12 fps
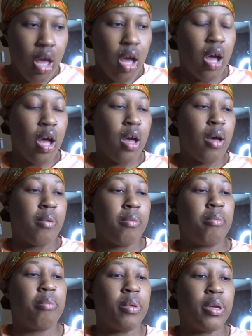But
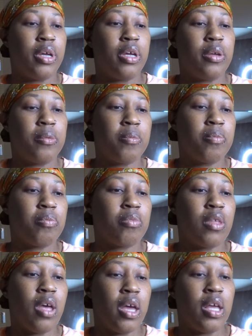I
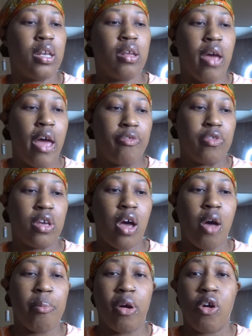ended up having to
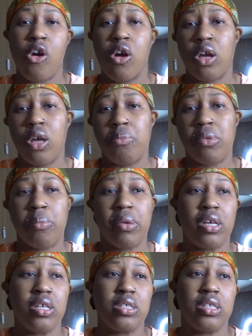call my card company
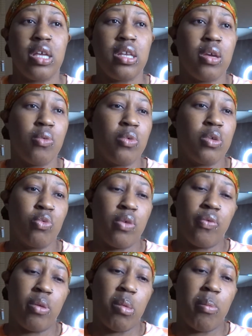because they didn't want to
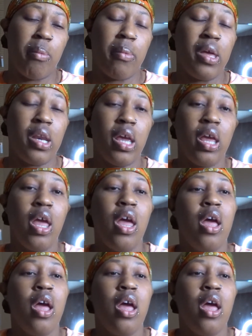refund me my money.